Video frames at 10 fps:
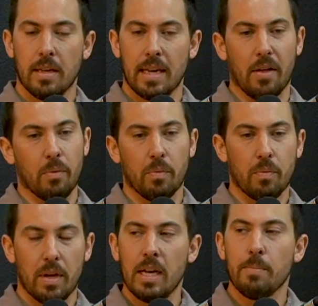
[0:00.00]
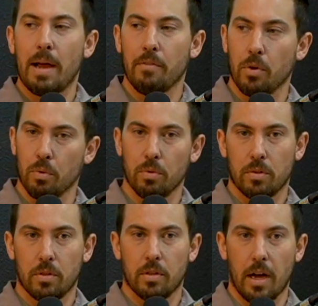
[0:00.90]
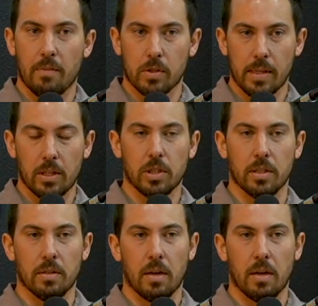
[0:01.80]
Now, any Bivo conversation